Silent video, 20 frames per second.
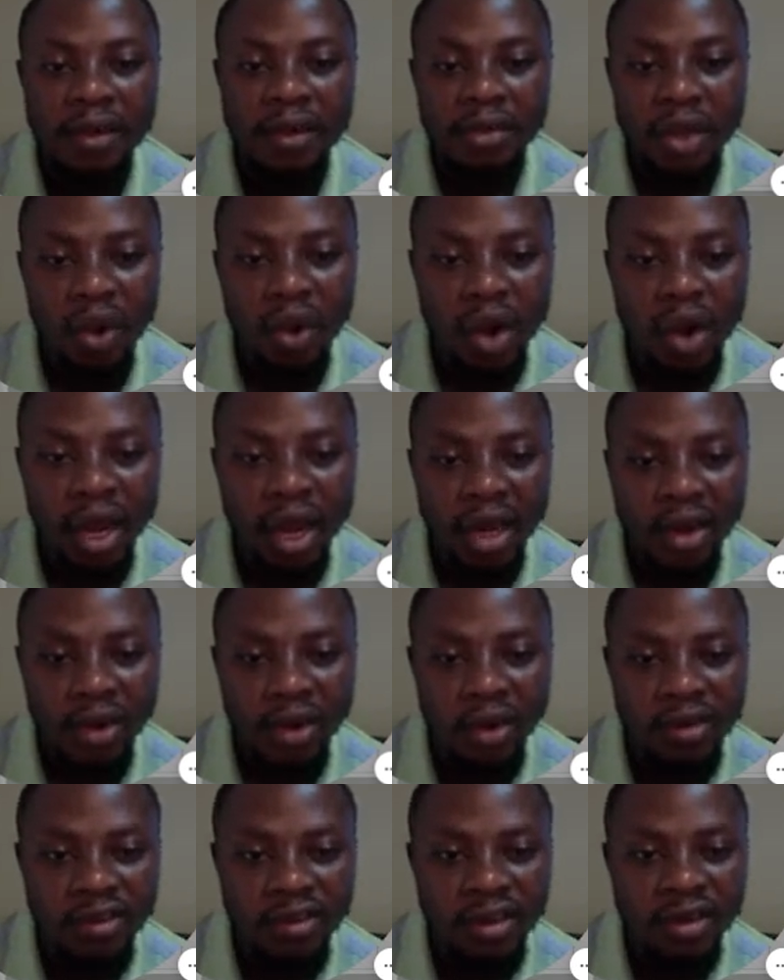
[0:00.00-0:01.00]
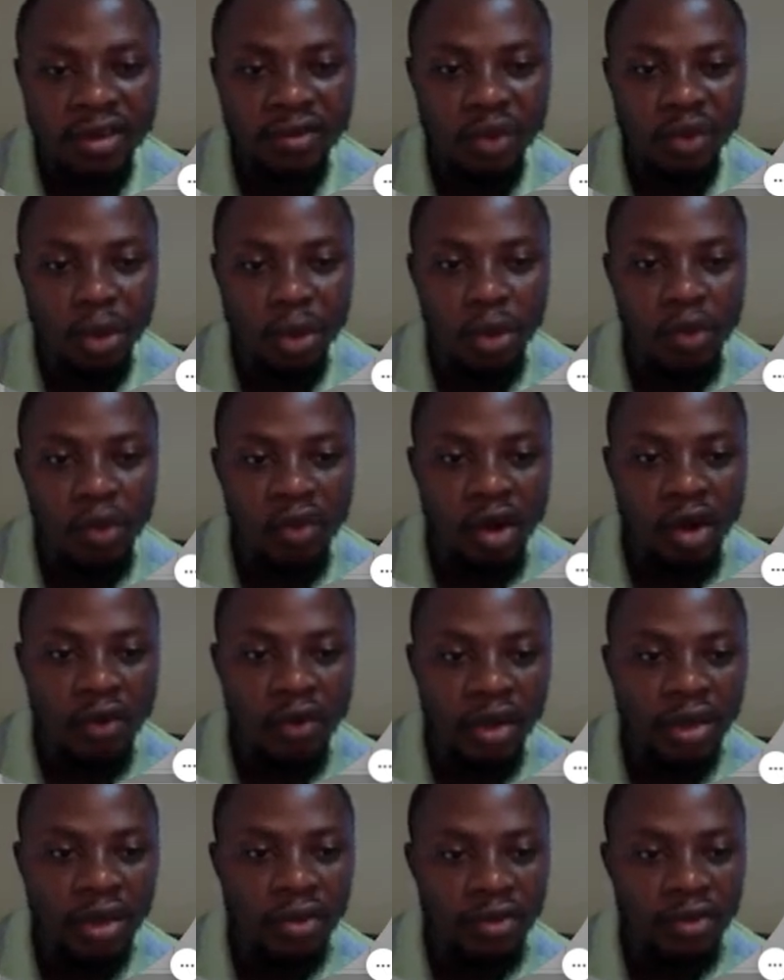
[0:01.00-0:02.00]
Now, catalog sales, when you hover
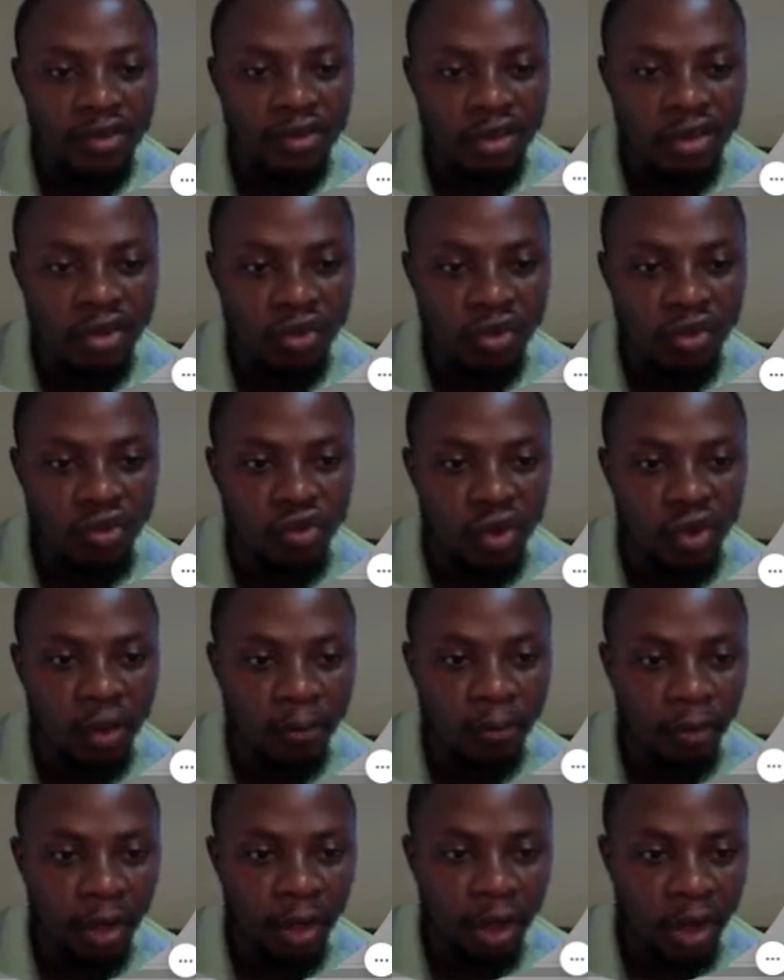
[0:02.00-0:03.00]
over it, you see use your